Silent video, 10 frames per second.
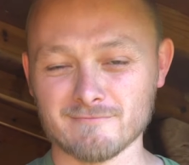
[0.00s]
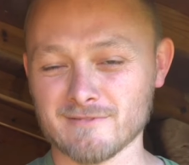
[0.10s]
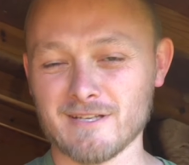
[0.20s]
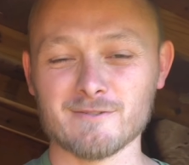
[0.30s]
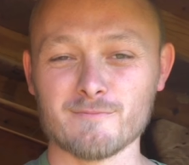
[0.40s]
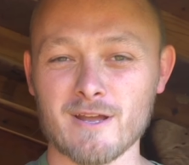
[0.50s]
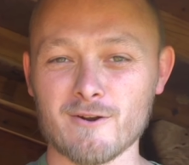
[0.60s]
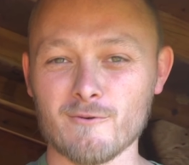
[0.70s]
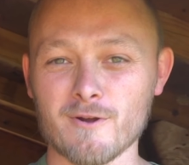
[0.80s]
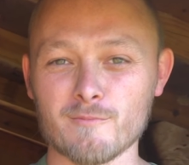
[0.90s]
It doesn't
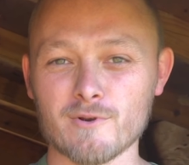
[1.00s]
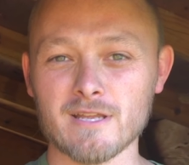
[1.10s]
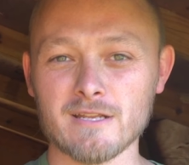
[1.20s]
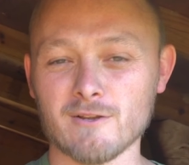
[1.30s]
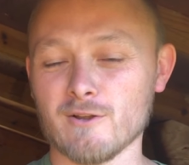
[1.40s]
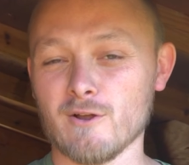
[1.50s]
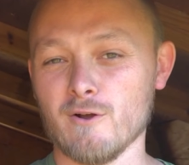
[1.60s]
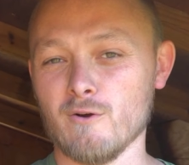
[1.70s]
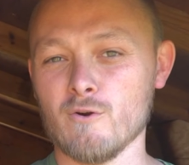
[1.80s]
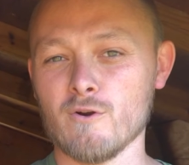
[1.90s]
matter what breed.
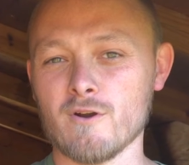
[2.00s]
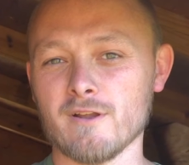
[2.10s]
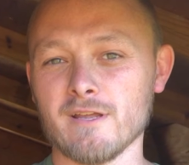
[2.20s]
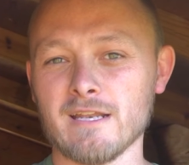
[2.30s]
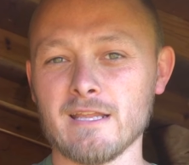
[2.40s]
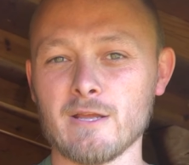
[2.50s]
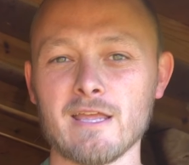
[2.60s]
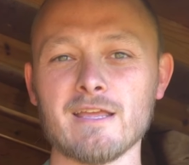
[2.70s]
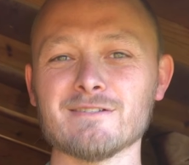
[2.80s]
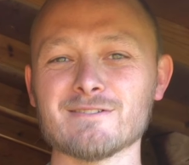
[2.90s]
Or any
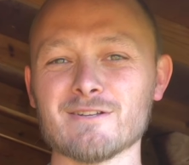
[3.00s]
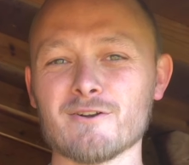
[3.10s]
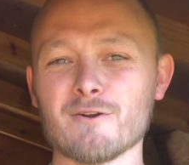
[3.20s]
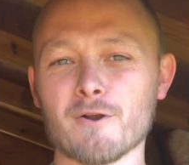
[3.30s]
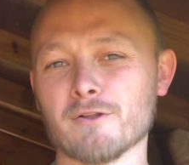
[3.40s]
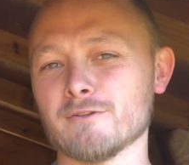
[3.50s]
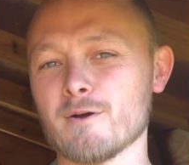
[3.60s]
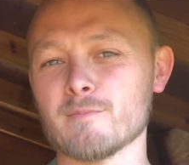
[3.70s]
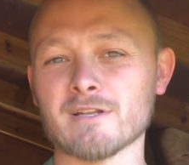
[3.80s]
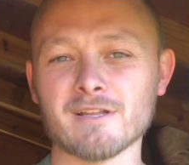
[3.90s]
hens that are
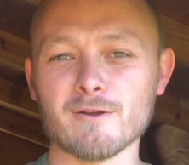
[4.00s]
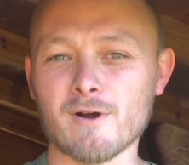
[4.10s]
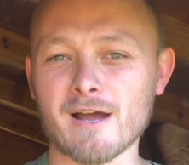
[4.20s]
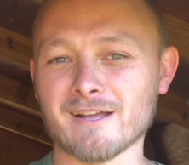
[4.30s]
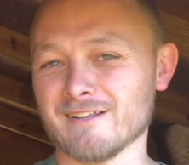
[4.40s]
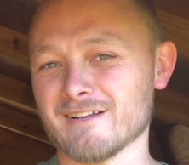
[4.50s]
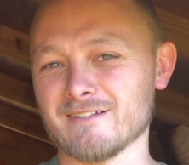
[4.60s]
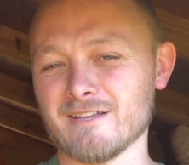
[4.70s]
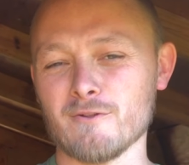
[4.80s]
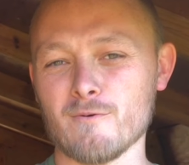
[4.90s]
dominantly white, like a
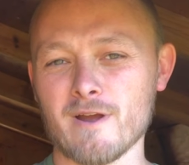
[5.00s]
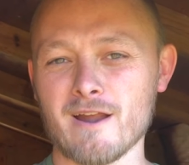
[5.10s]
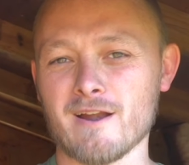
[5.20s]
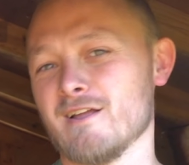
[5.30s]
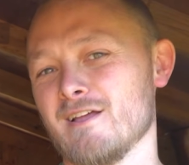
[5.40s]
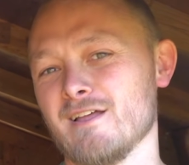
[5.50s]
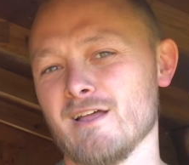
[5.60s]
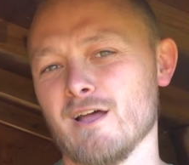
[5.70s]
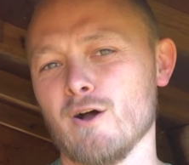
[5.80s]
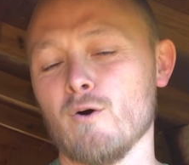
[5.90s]
Delaware,
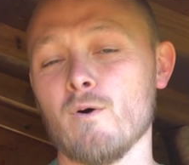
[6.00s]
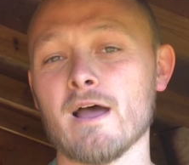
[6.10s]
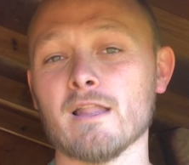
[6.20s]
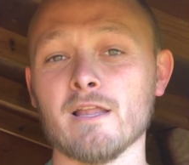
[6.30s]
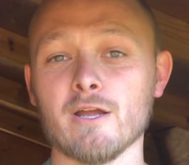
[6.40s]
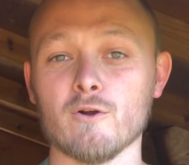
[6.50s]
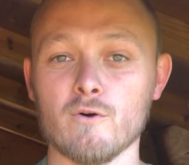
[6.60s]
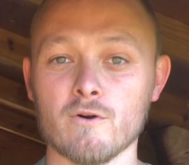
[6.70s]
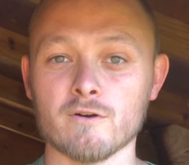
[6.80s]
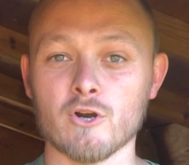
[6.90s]
a white
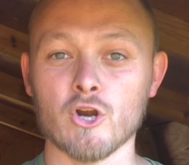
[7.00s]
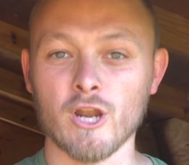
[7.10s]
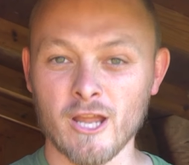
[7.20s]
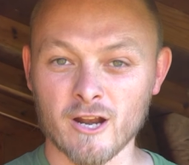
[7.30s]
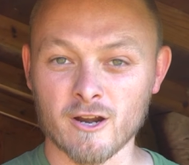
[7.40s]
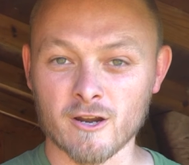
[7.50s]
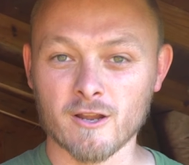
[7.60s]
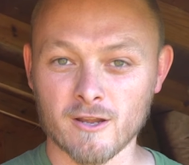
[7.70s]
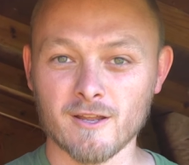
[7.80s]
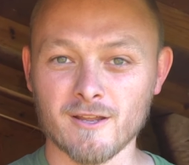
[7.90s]
leghorn, or leghorn
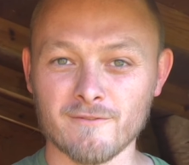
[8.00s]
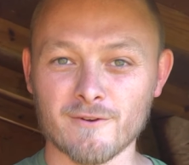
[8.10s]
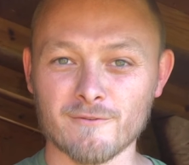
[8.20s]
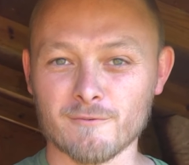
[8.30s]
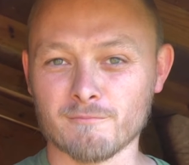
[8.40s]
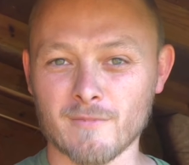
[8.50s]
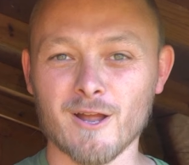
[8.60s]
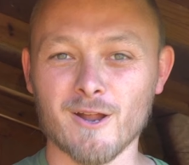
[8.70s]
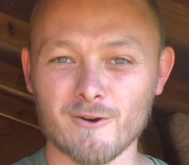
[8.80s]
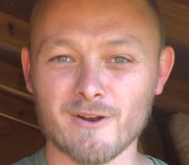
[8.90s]
if you're from
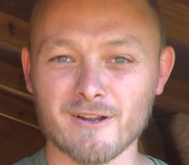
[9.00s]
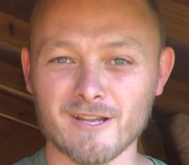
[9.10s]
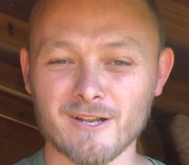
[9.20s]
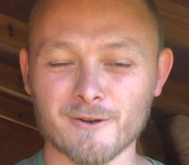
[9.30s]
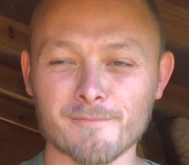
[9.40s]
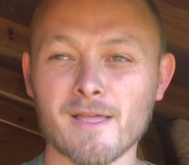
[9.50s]
around here.